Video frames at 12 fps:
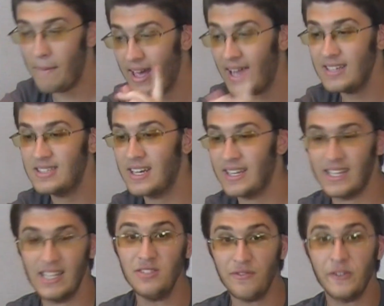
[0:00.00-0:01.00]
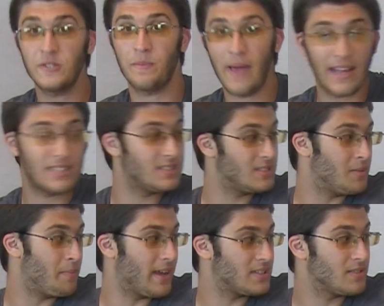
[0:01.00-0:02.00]
May I say, Days of Future Past is the
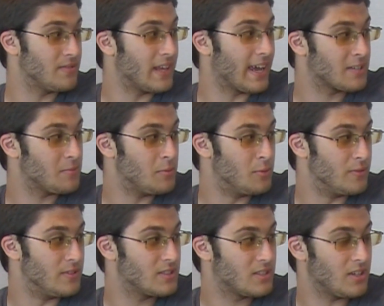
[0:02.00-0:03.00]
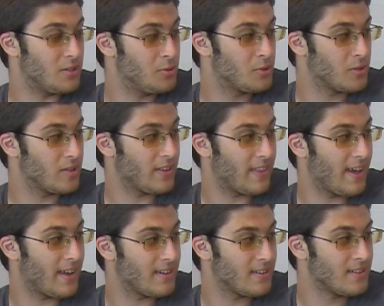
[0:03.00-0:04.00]
best of the X-Men movies. Can you agree on
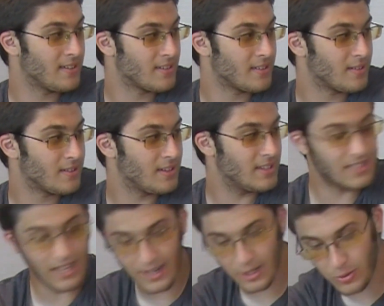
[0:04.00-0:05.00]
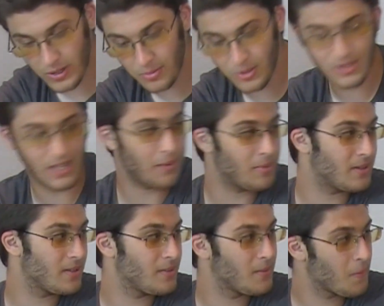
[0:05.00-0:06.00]
that? Is that an agreeable statement?